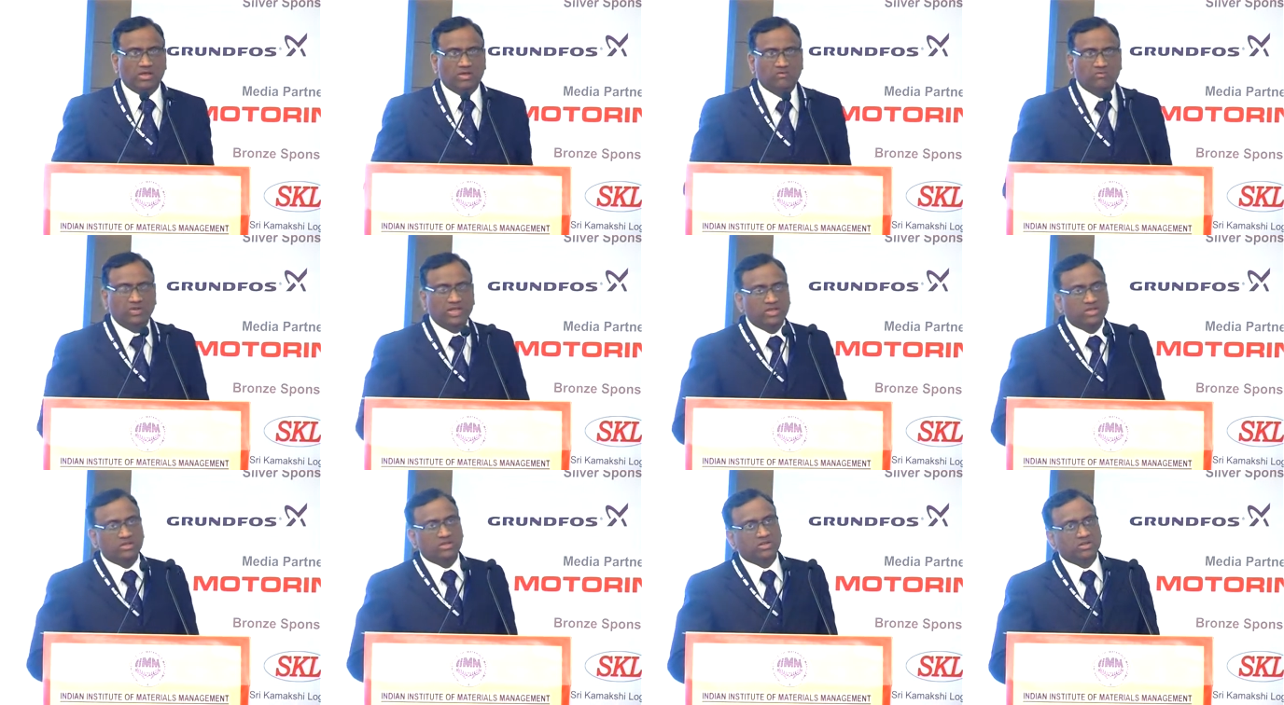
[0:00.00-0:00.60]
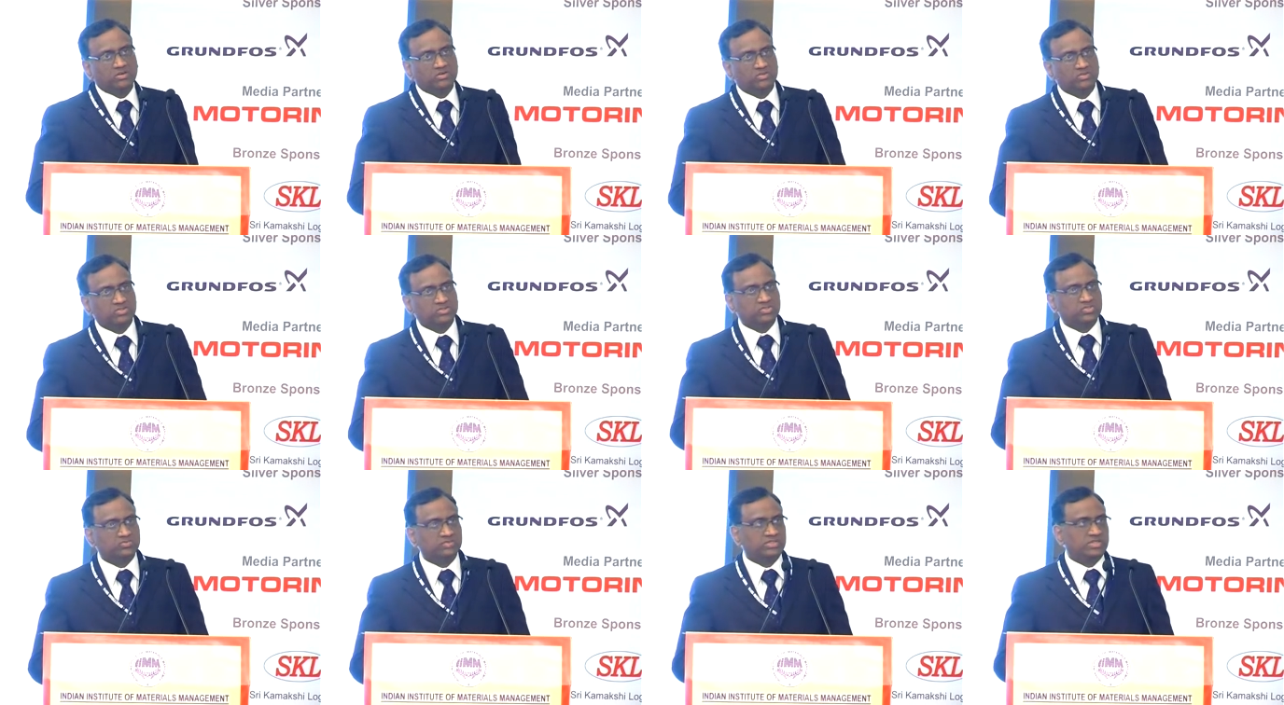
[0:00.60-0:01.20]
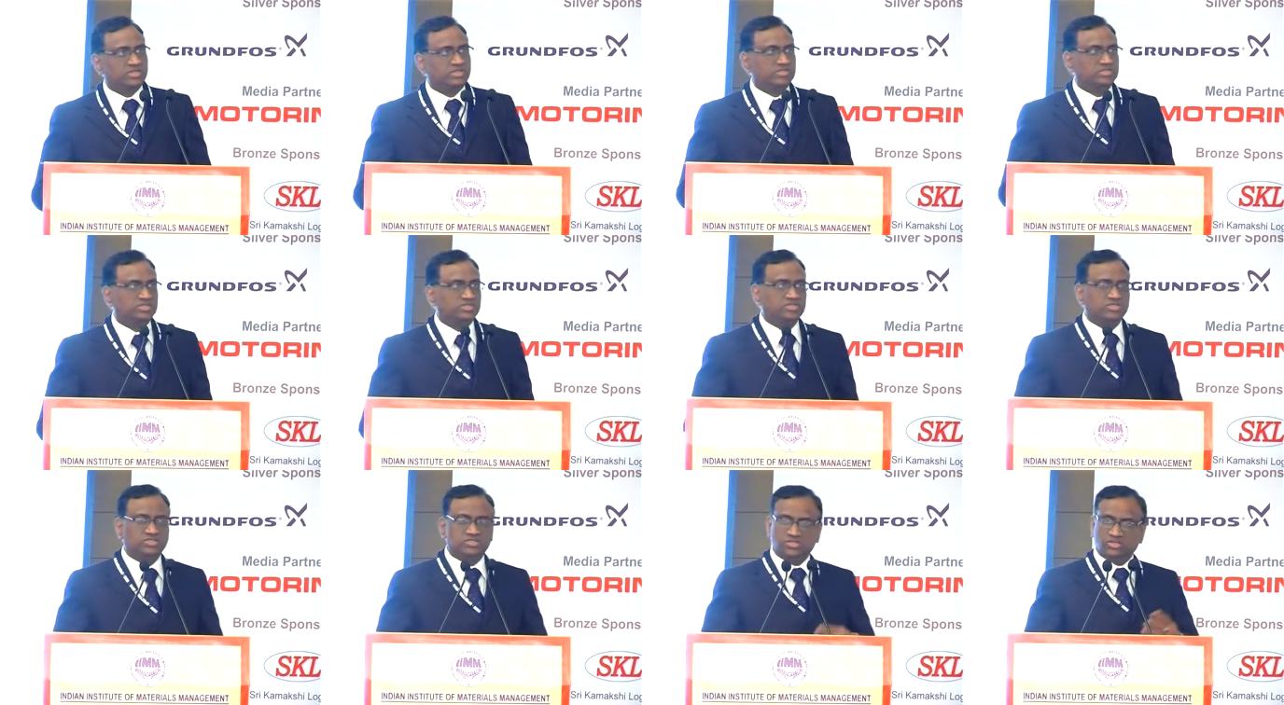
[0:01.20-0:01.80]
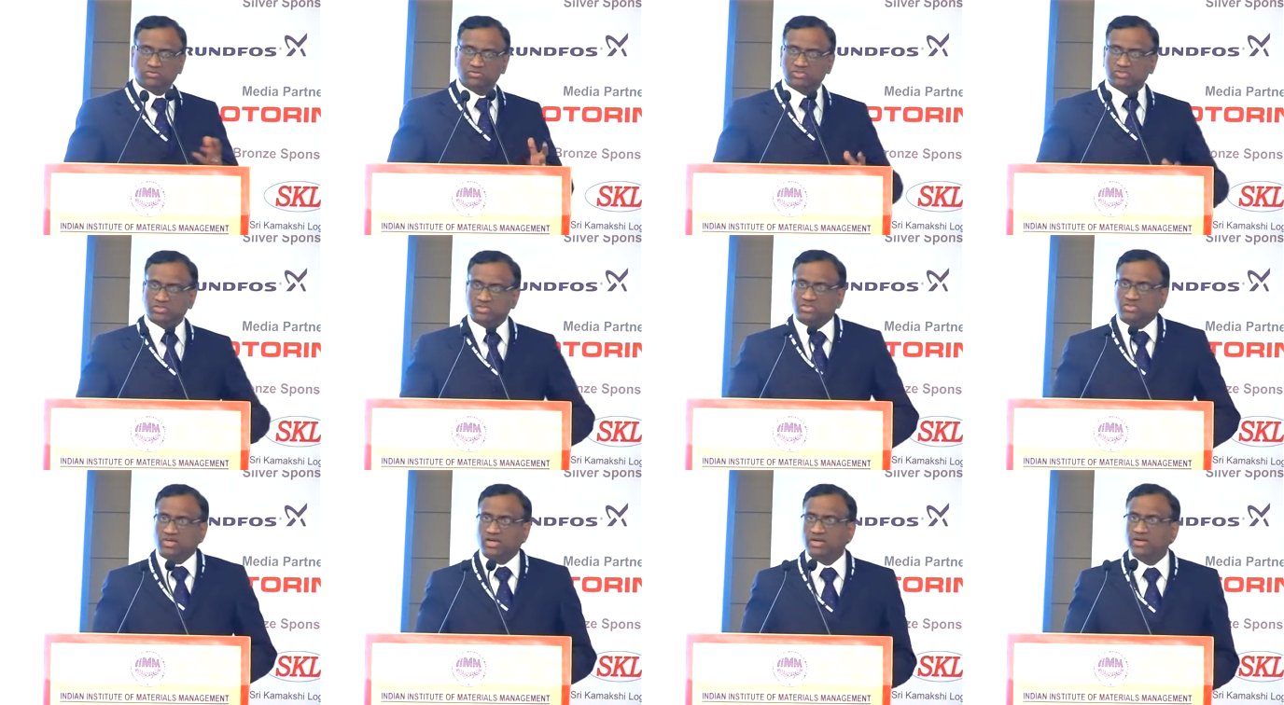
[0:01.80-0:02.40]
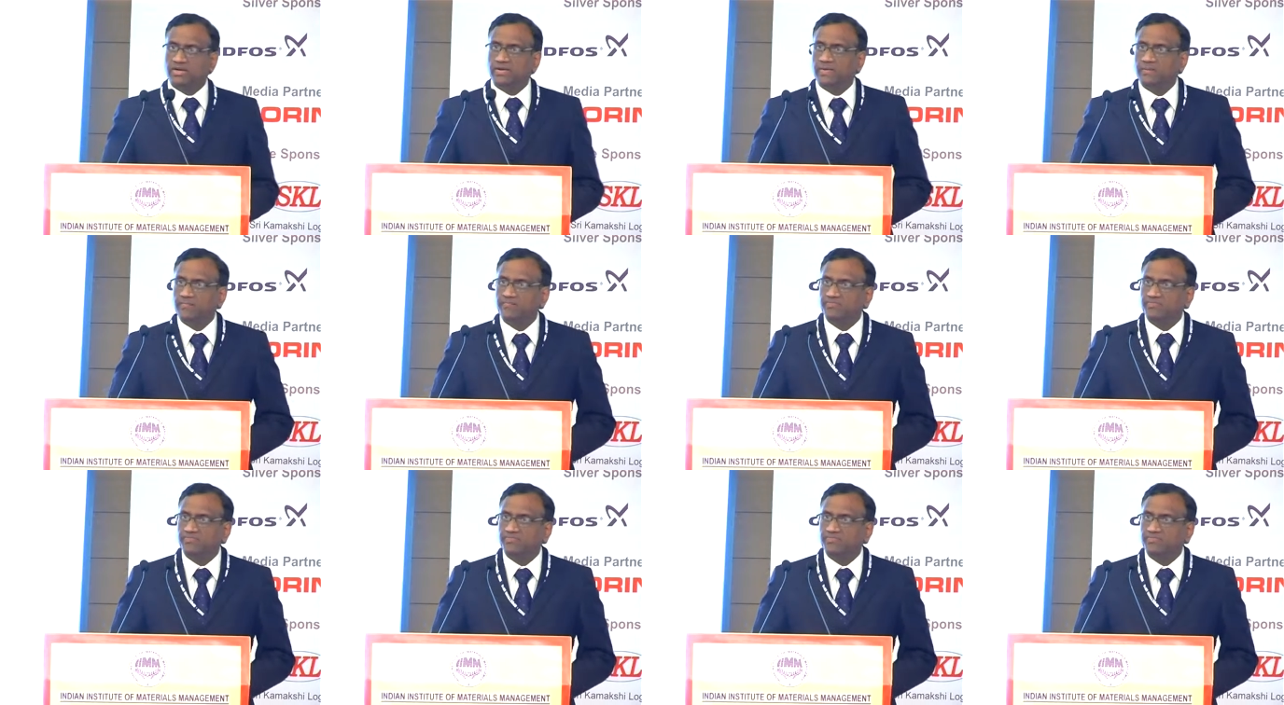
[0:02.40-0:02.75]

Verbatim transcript: vehicular goods, whether it's in the services side.